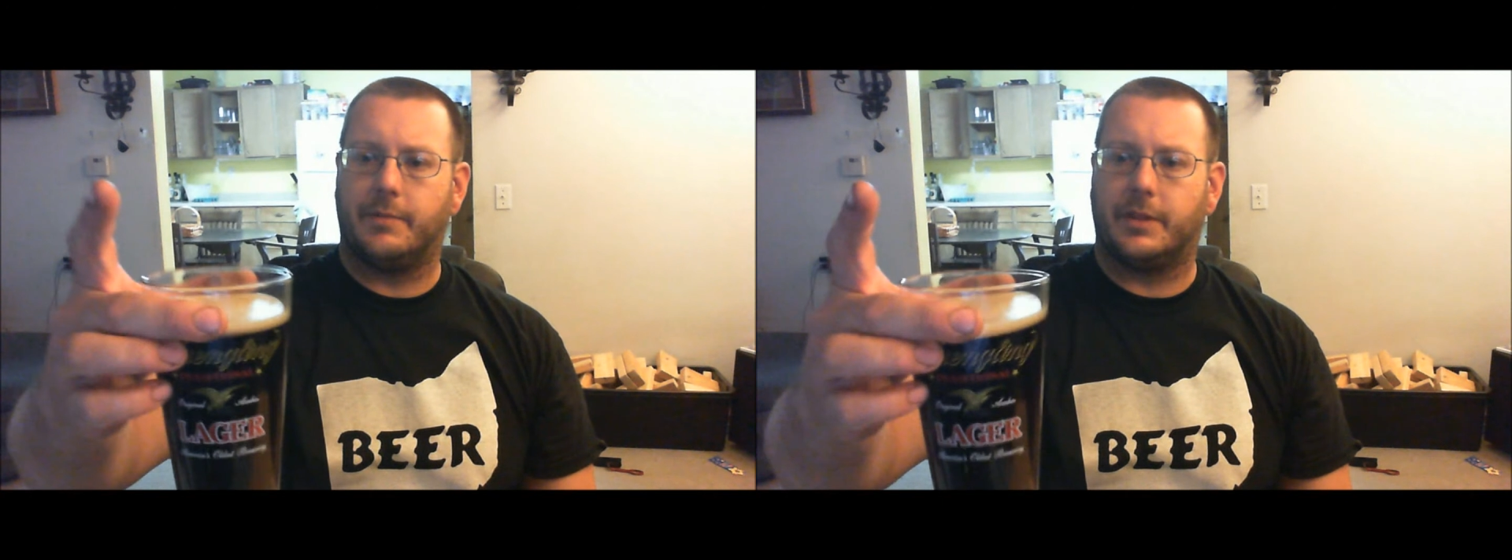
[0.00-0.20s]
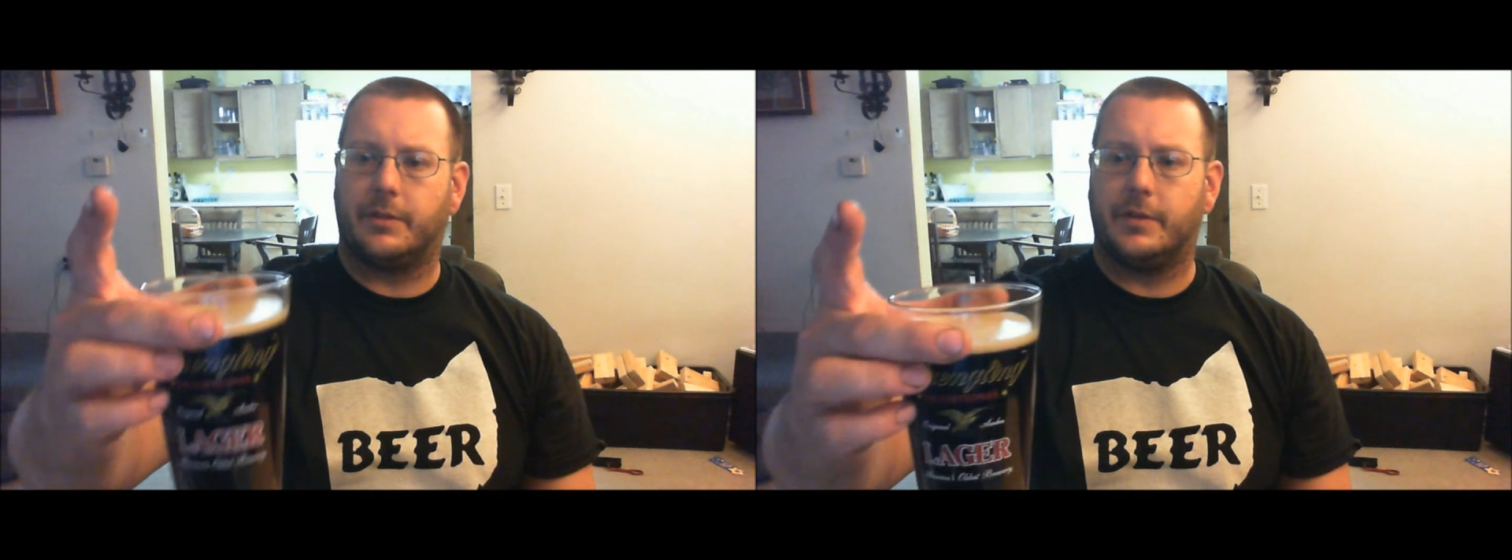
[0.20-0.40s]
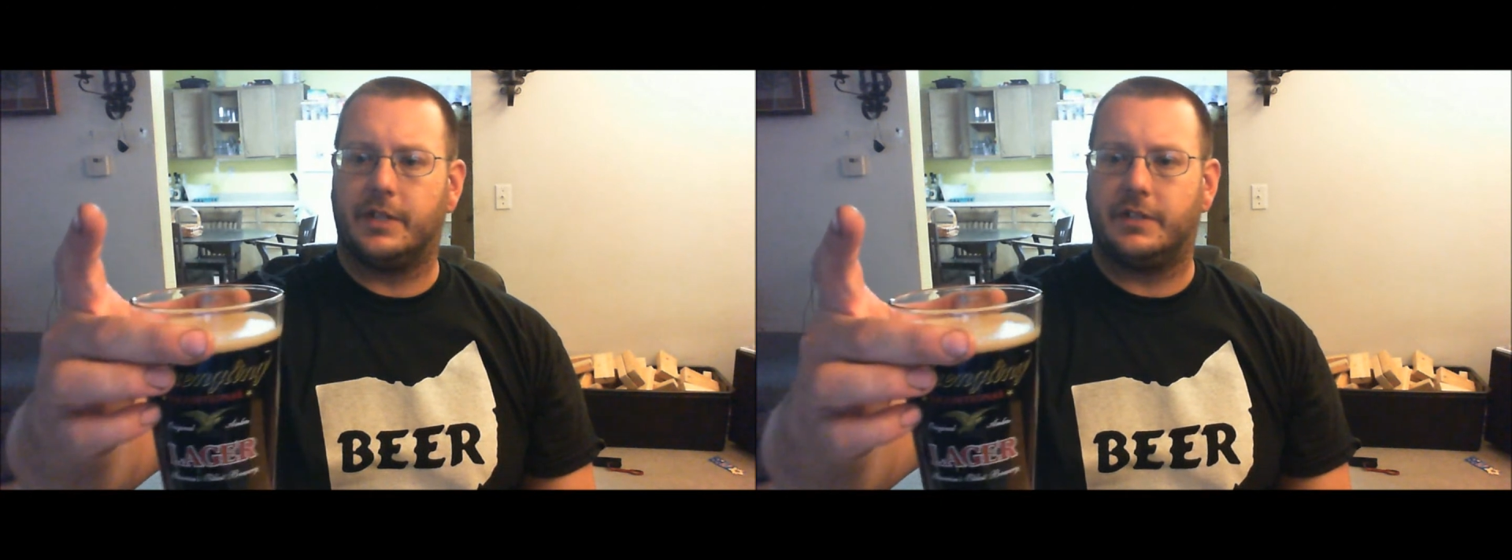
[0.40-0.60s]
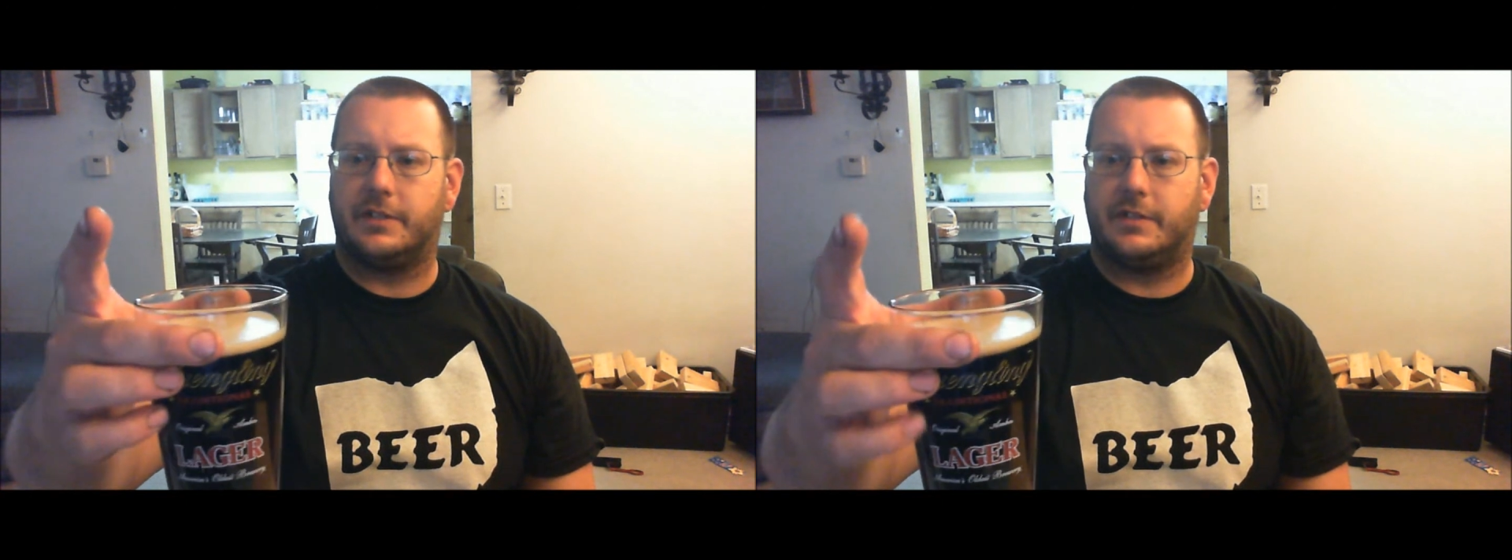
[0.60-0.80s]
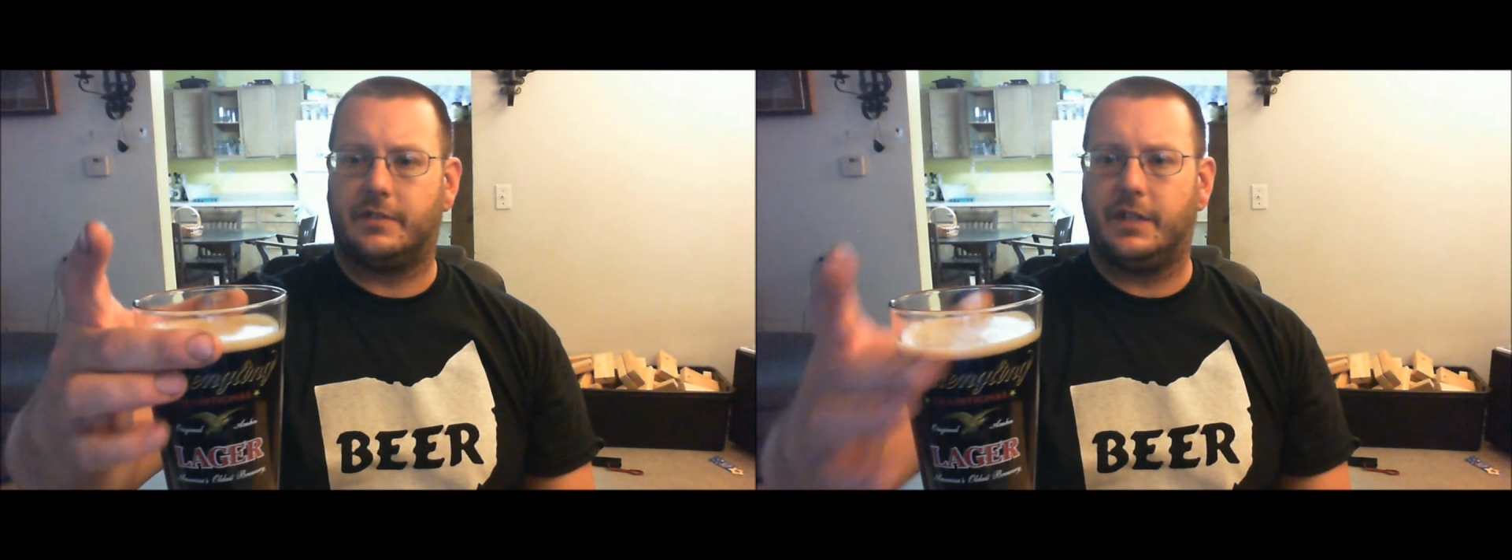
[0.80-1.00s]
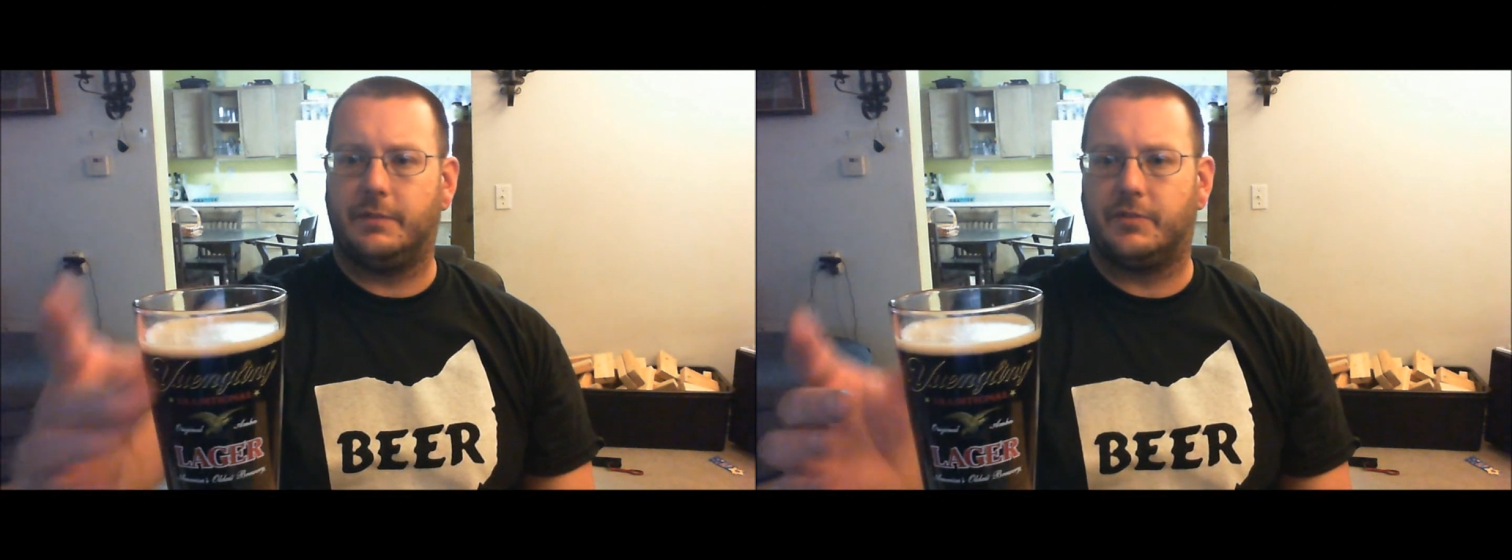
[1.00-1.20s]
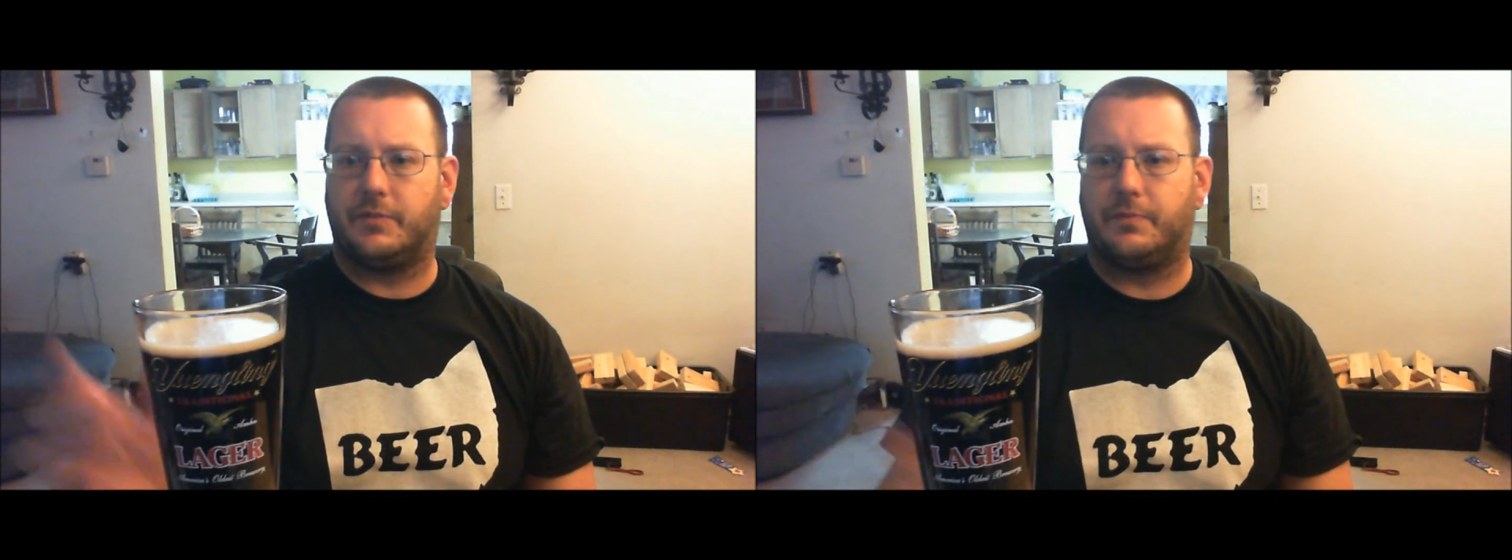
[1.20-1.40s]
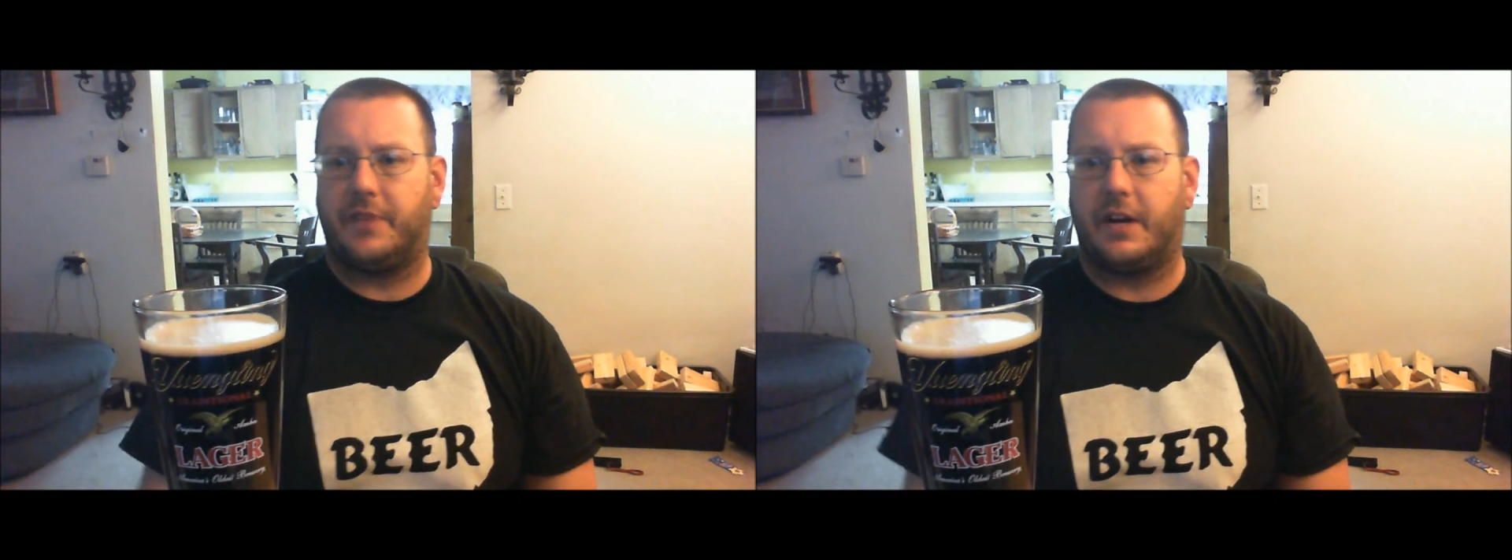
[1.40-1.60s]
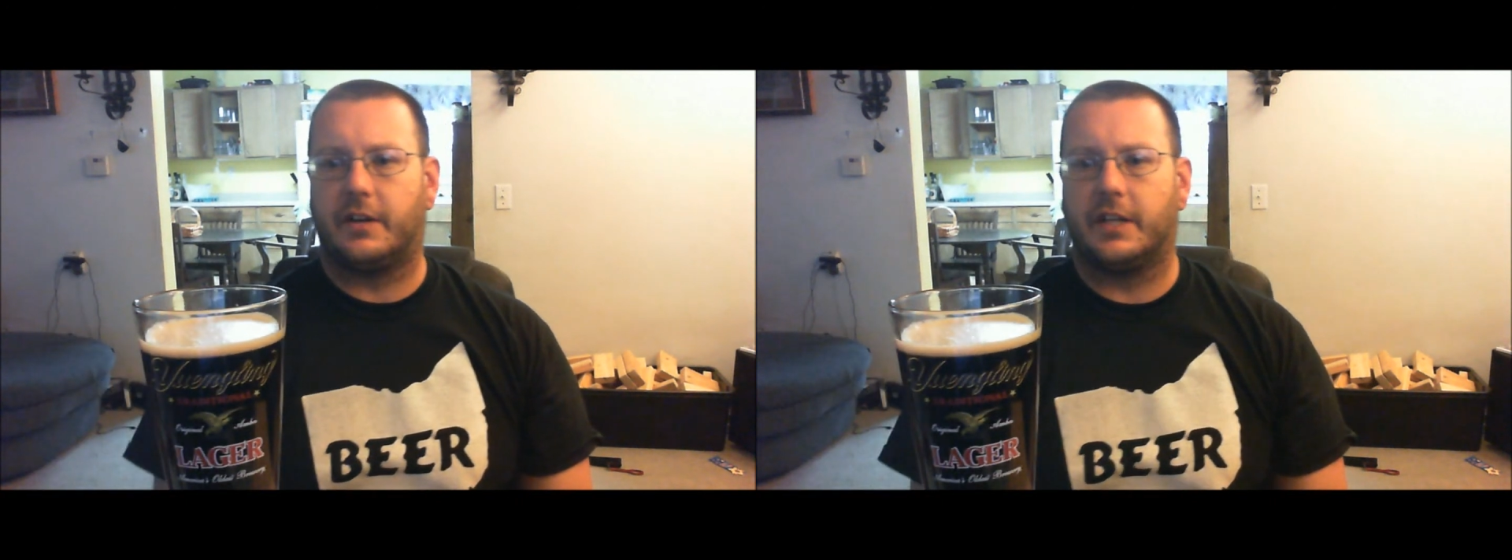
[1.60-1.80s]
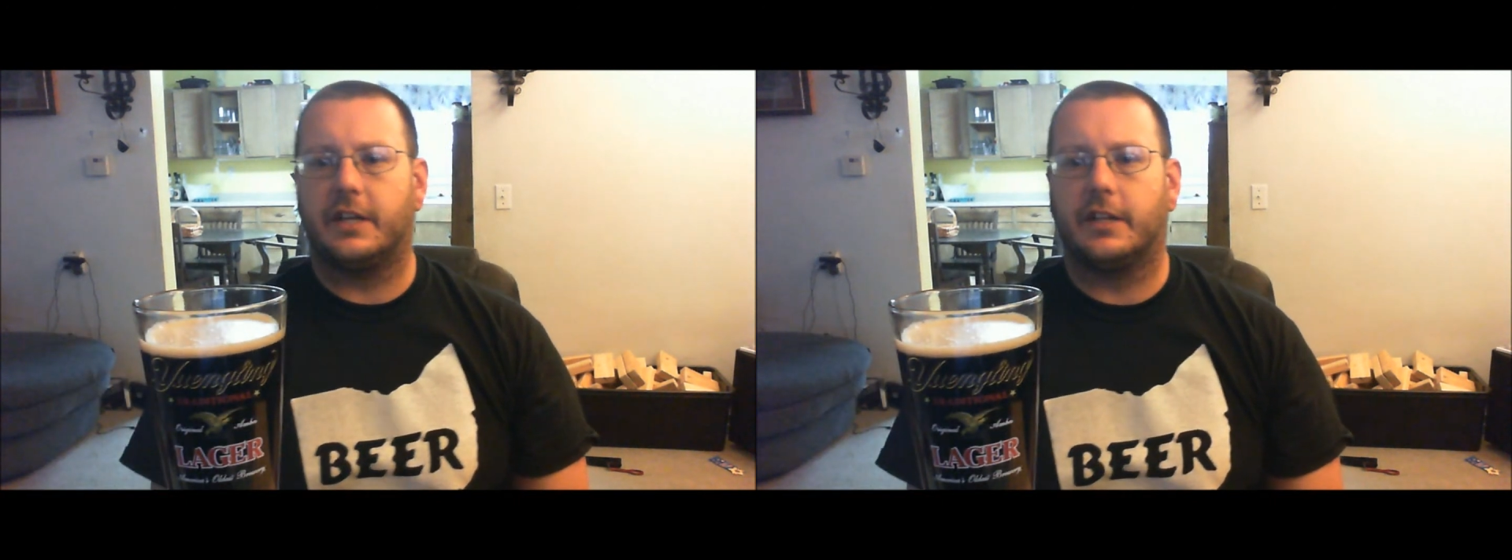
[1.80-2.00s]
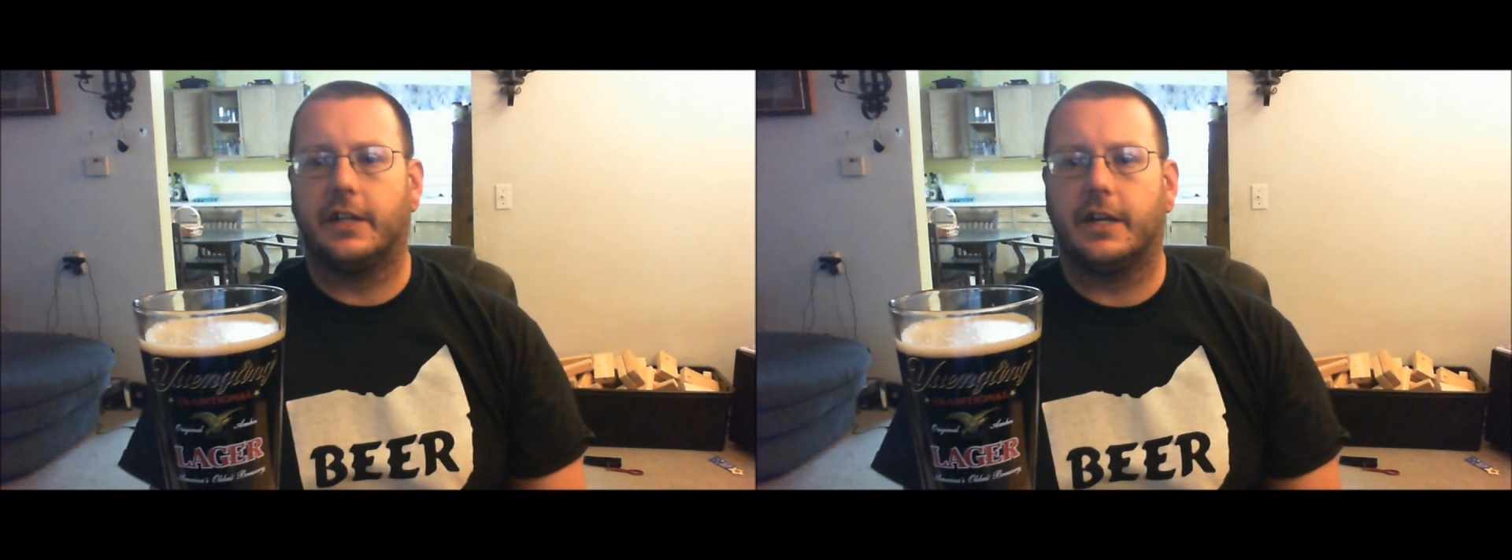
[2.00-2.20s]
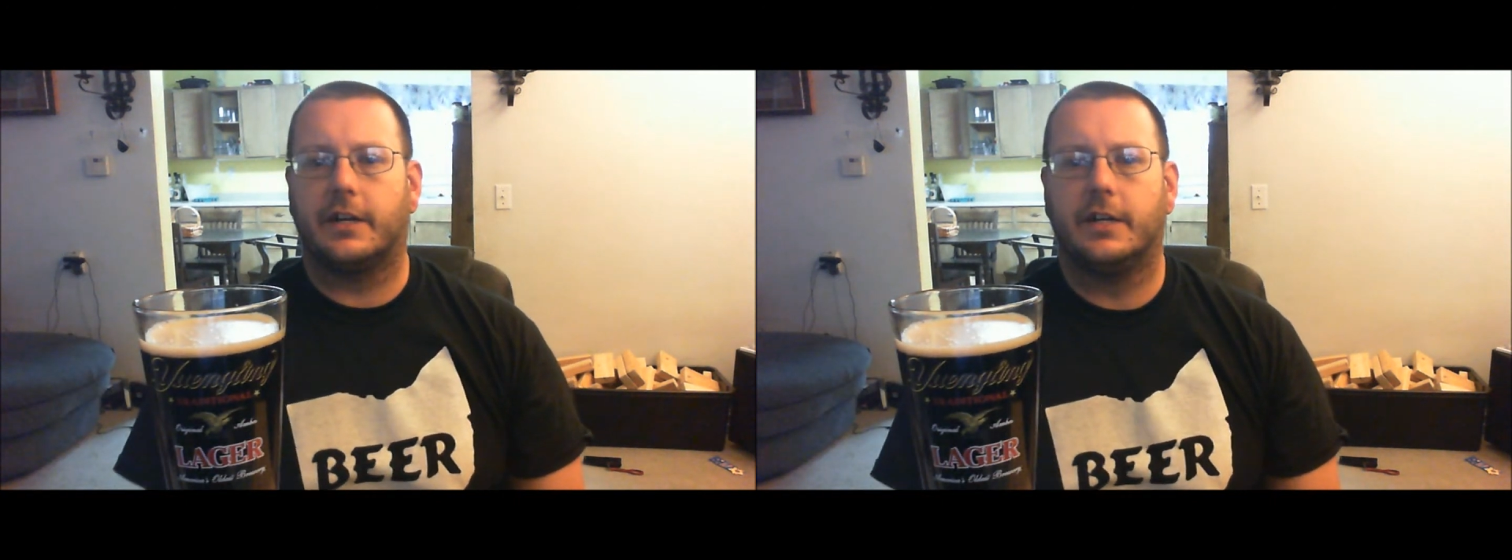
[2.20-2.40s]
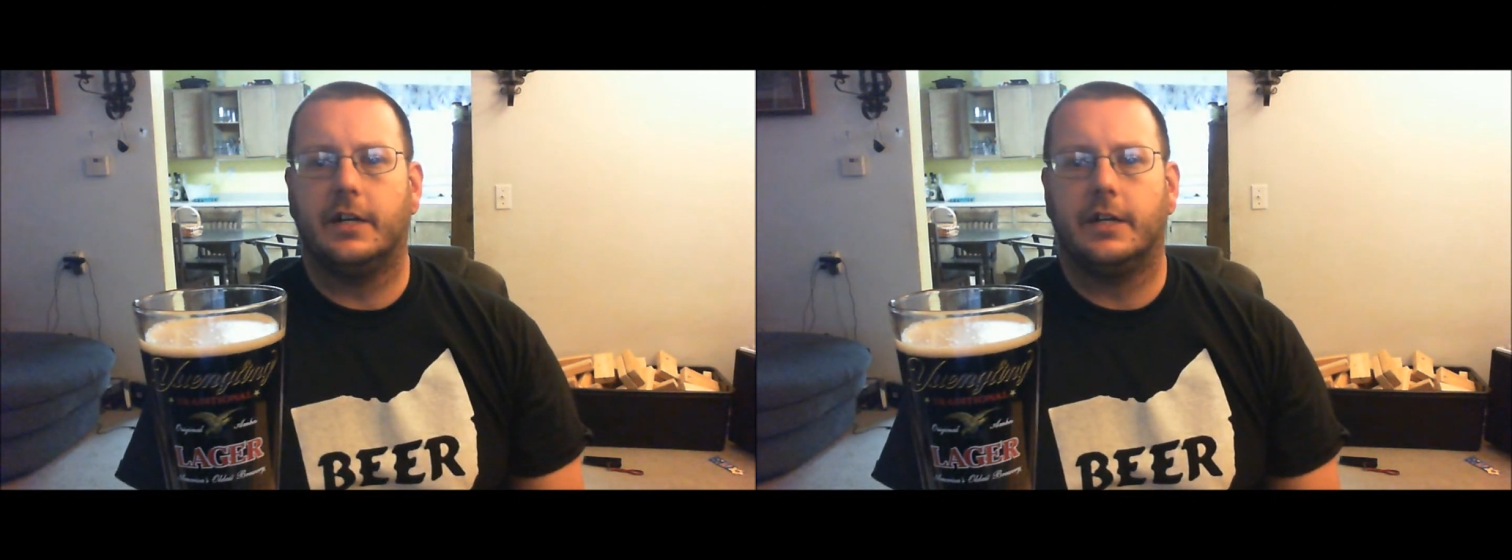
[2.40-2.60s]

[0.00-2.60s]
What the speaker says: through it. It seems fairly clear.